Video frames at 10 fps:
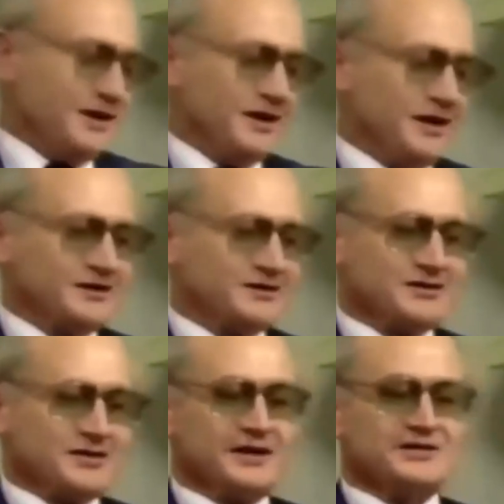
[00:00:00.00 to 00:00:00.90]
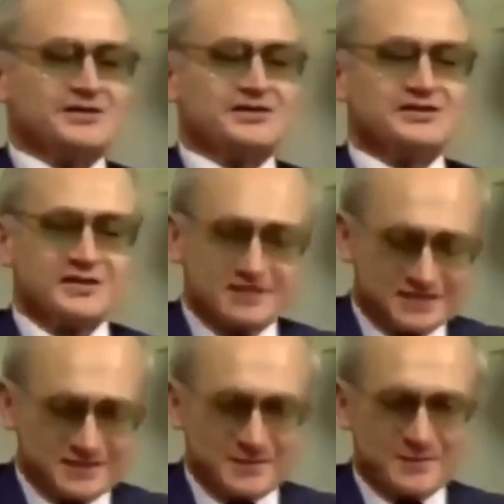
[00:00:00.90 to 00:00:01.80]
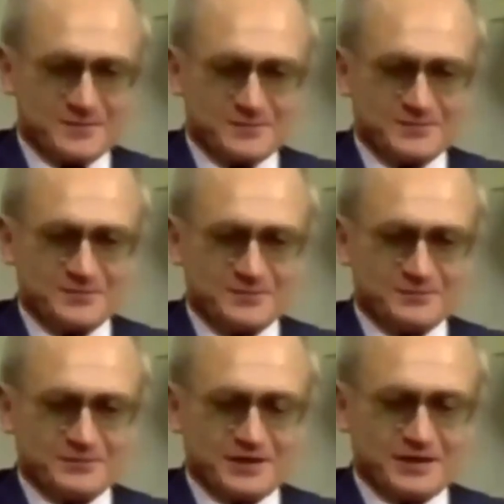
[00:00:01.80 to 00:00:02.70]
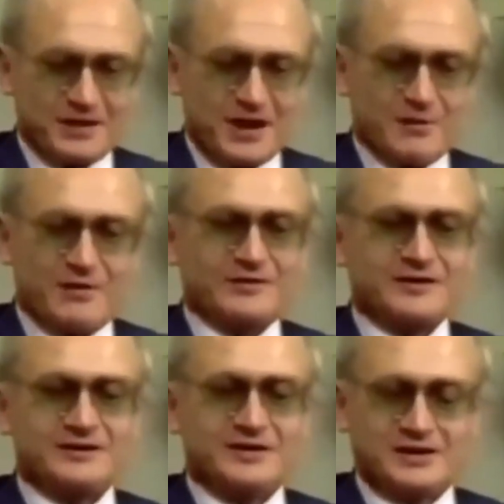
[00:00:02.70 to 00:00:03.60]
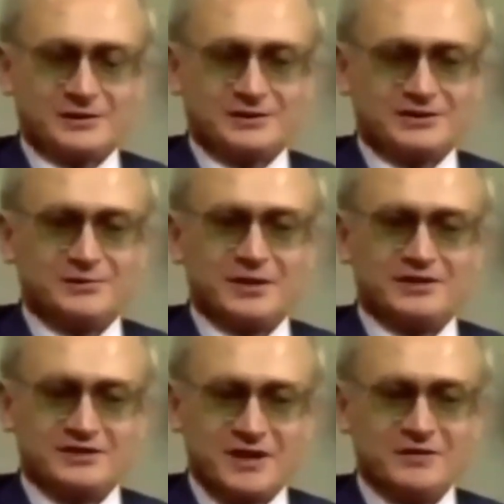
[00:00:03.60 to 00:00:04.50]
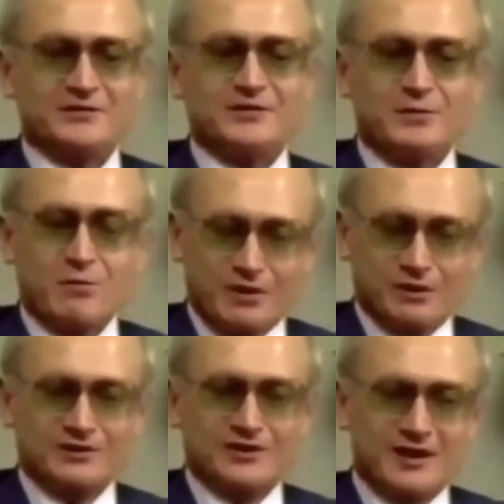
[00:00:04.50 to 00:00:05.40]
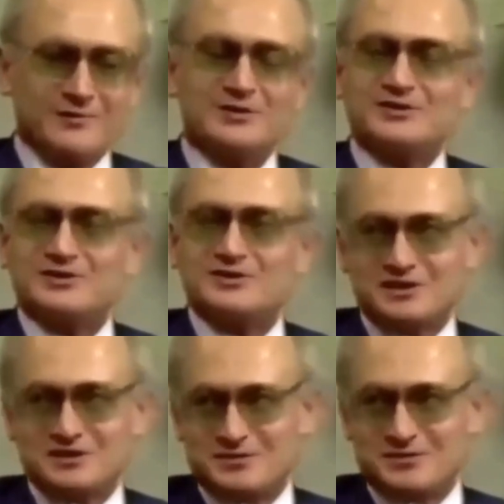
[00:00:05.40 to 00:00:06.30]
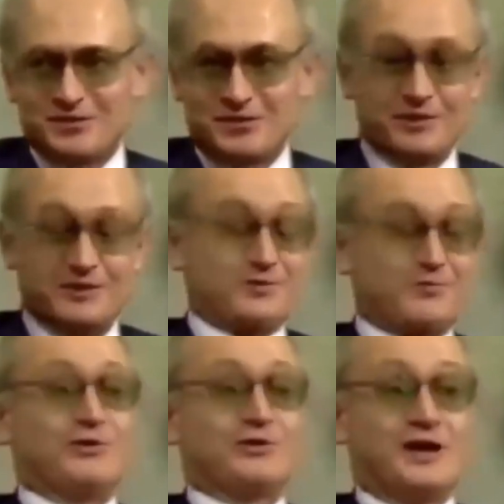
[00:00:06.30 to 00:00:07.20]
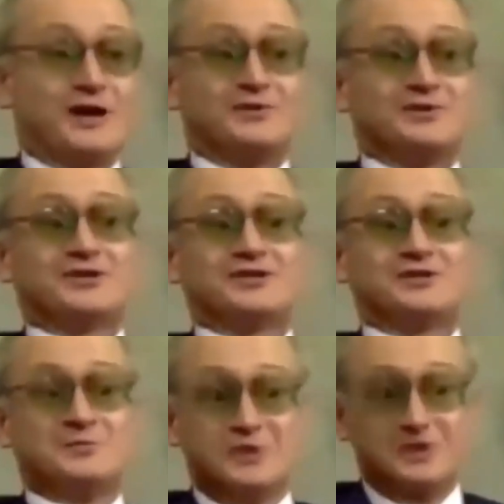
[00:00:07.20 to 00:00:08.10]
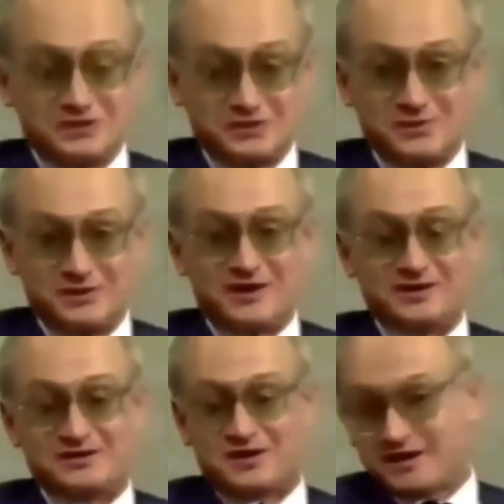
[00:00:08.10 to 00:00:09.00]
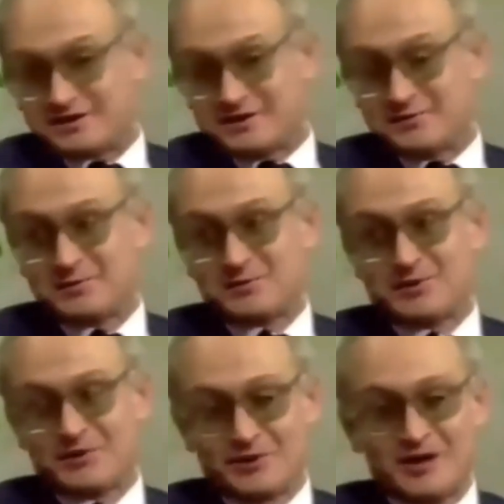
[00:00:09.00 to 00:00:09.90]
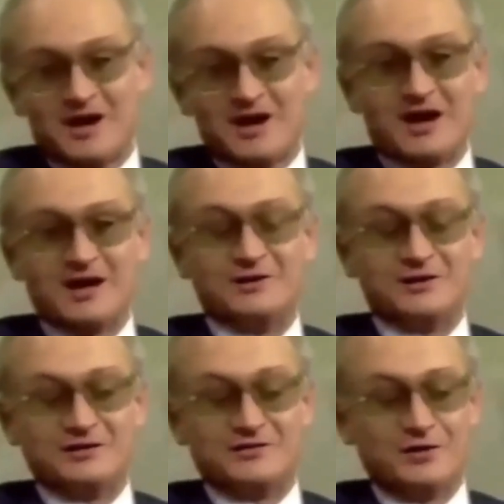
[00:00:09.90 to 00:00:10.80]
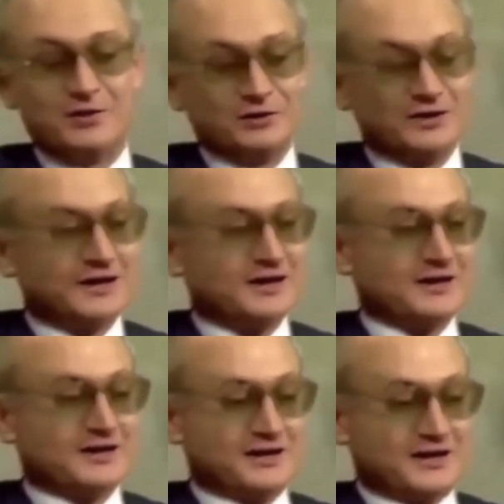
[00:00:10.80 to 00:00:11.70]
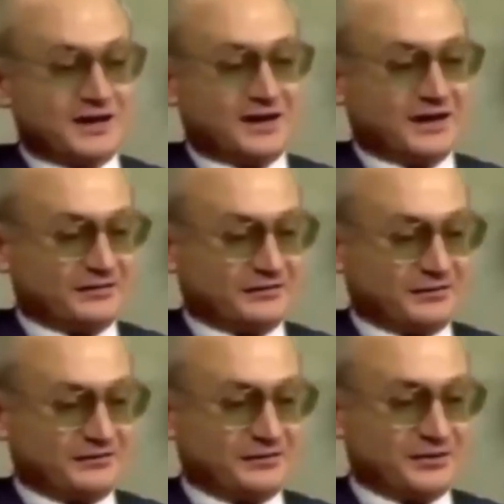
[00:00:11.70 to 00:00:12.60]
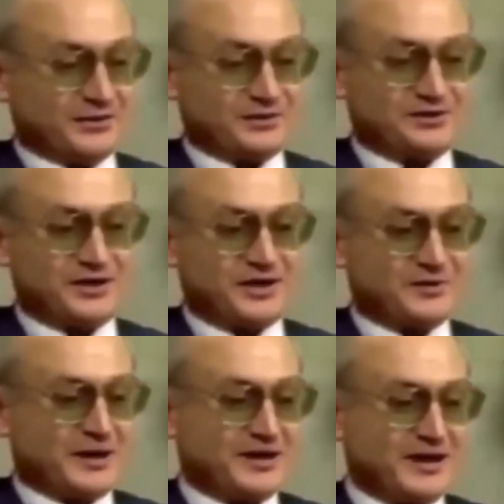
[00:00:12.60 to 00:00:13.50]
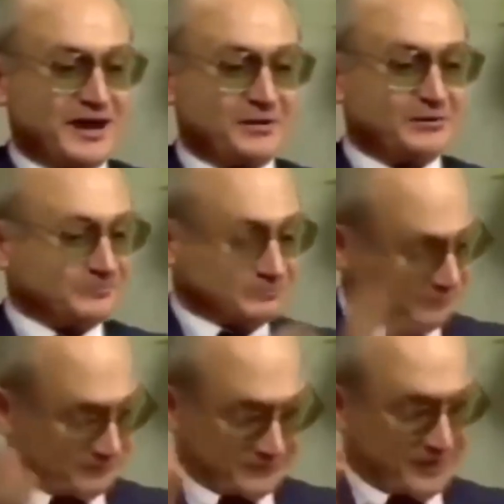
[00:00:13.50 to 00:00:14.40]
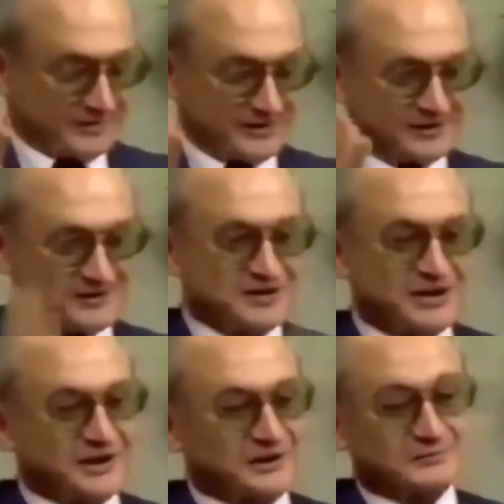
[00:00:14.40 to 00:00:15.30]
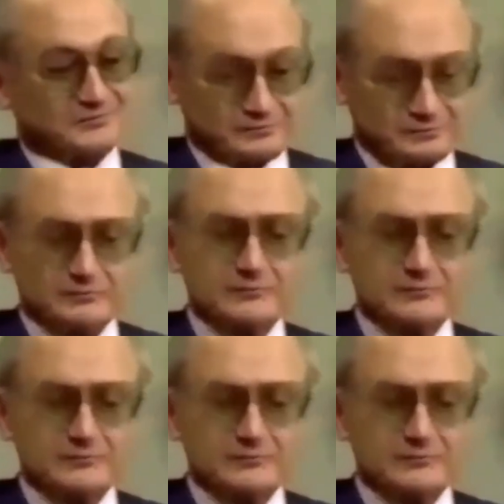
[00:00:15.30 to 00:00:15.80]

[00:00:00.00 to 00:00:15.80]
Uh, it's, it's the system, however ridiculous it may sound, the world communist system or the world communist conspiracy, whether I scare some people or not, I don't give a hoot. Uh, if, if you are not scared by now, nothing can scare you.